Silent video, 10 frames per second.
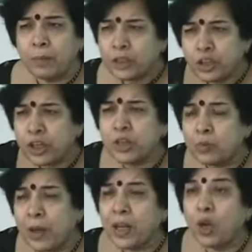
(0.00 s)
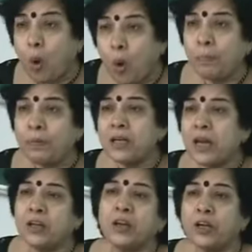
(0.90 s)
but she is very open
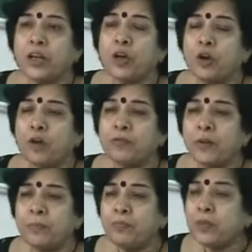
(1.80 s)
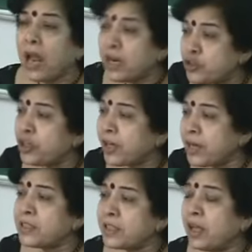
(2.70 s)
and critical of him and she
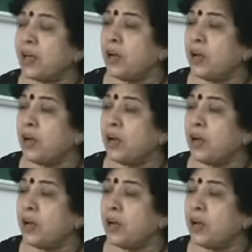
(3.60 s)
can see